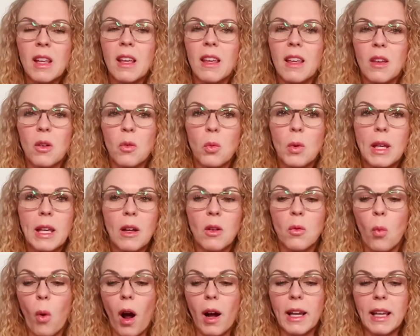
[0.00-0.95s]
we can
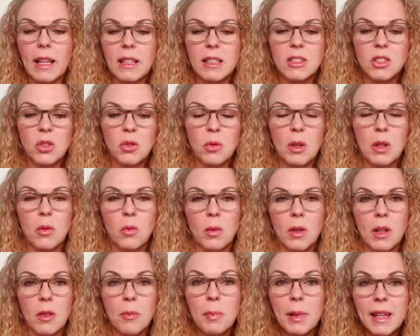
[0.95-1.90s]
walk into it
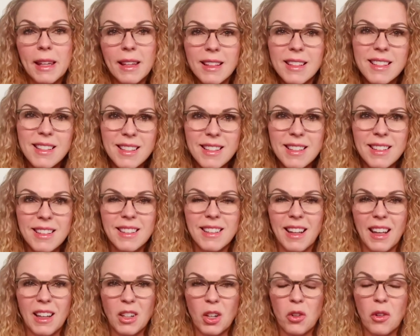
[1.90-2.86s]
with peace
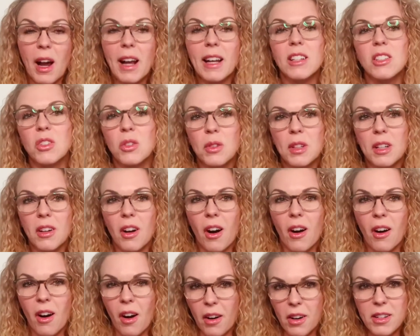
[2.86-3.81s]
and gratitude in our
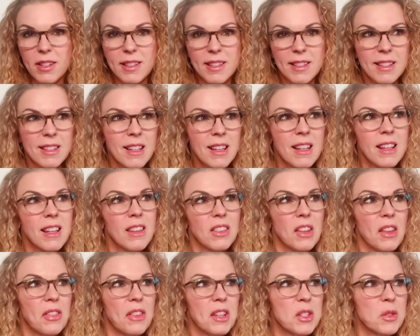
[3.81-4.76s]
hearts
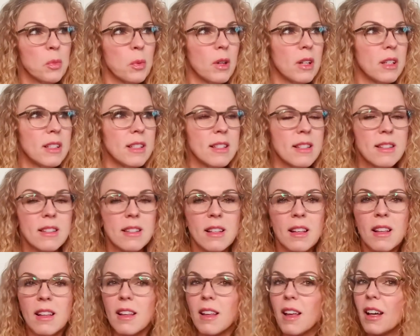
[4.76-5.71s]
that this was
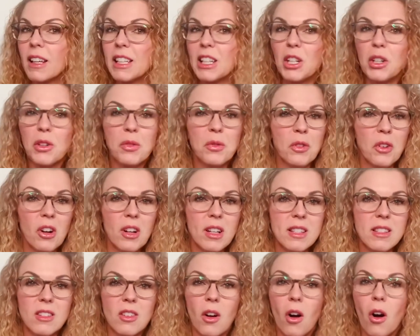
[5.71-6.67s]
a year for us
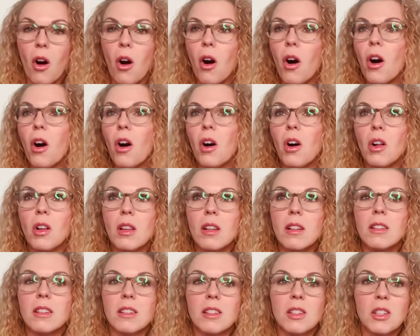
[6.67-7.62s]
to
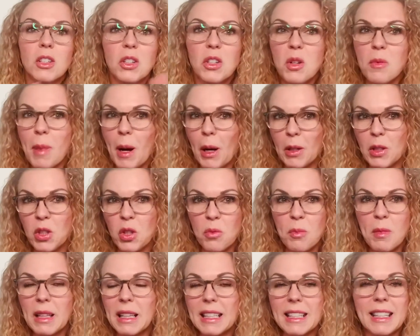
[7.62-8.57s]
all learn about
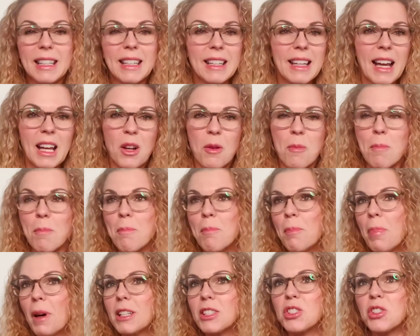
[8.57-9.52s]
humility and a
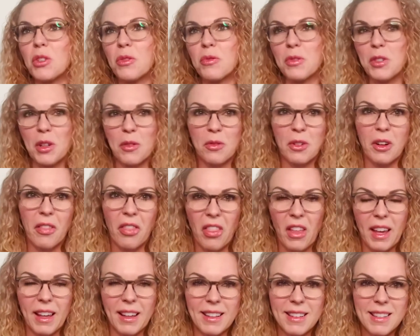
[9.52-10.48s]
bunch of different
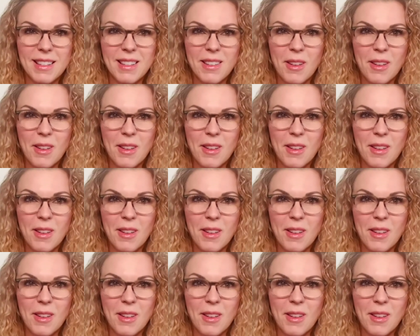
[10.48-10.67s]
things.